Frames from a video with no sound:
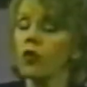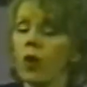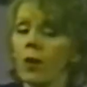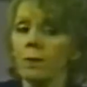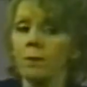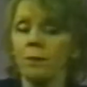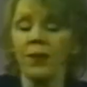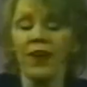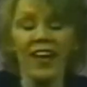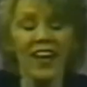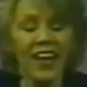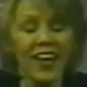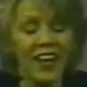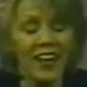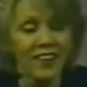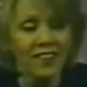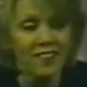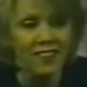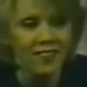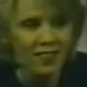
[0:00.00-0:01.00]
to
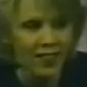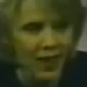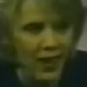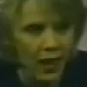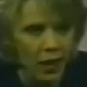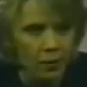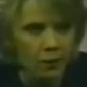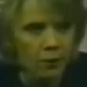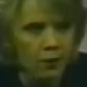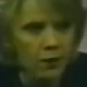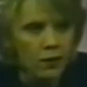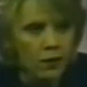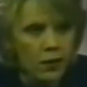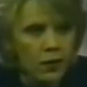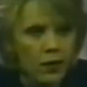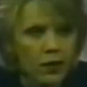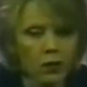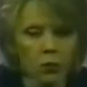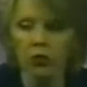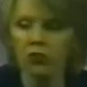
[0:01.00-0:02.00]
appease them,
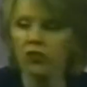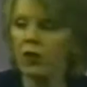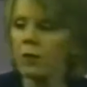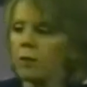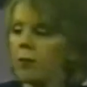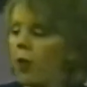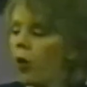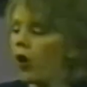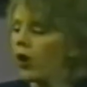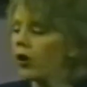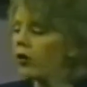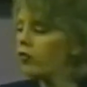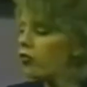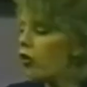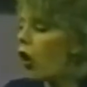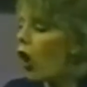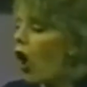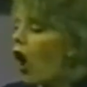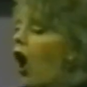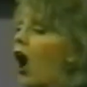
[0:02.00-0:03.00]
it was important to
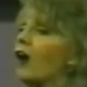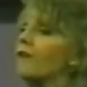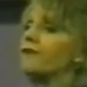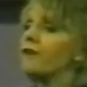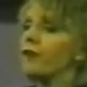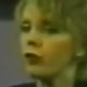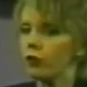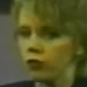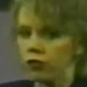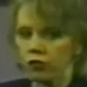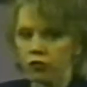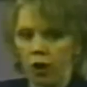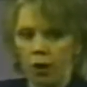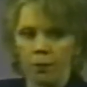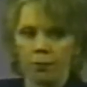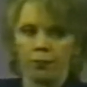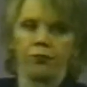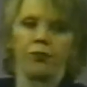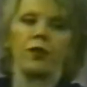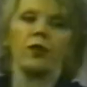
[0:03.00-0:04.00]
offer
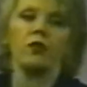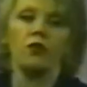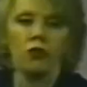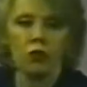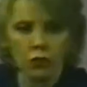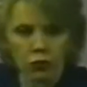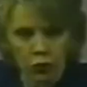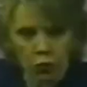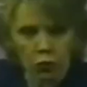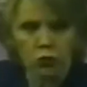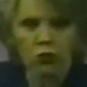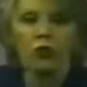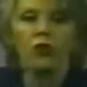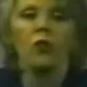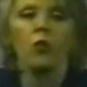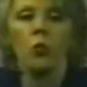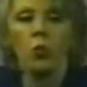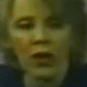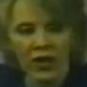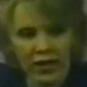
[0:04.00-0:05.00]
something to those
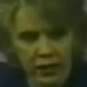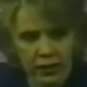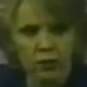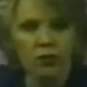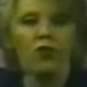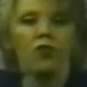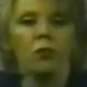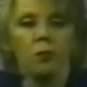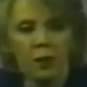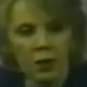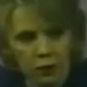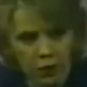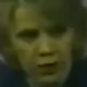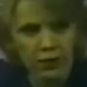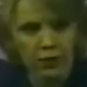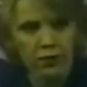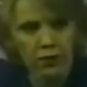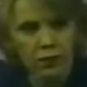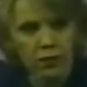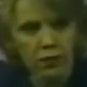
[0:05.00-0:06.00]
wicked
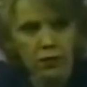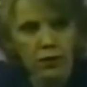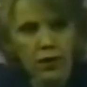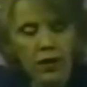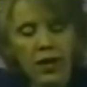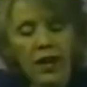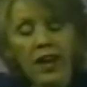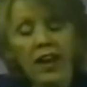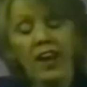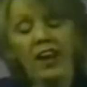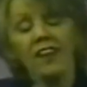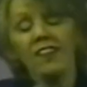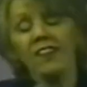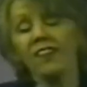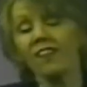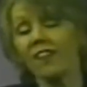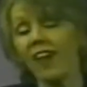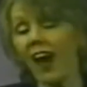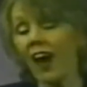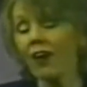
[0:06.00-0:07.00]
spirits. It
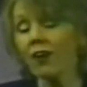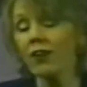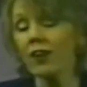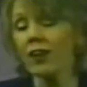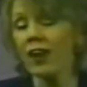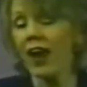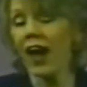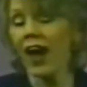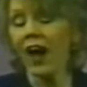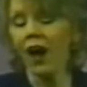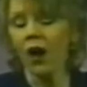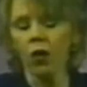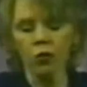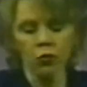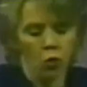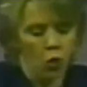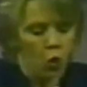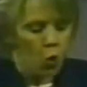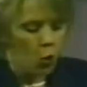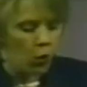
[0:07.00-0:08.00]
started
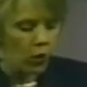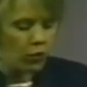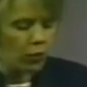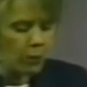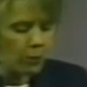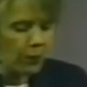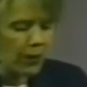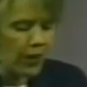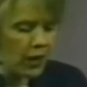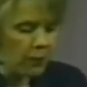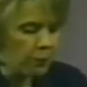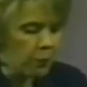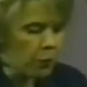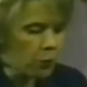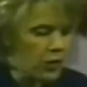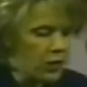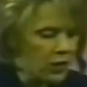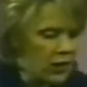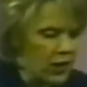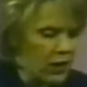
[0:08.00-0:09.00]
out where the people
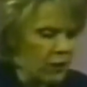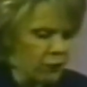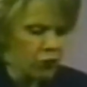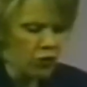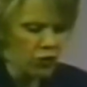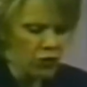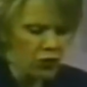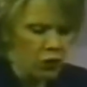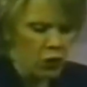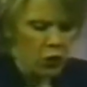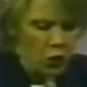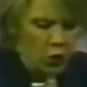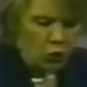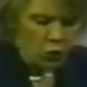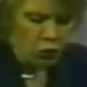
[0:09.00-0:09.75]
would leave just